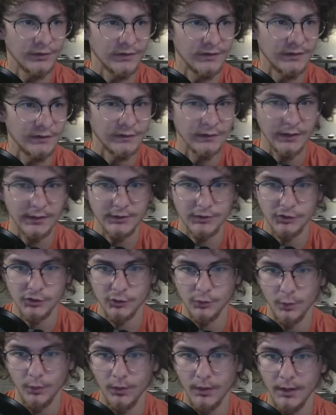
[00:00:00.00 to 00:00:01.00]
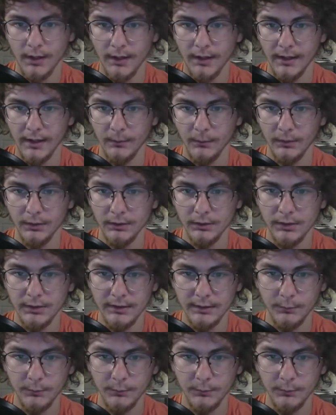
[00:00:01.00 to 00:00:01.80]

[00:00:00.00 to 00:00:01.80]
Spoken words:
is the selection tool. And we're going to click,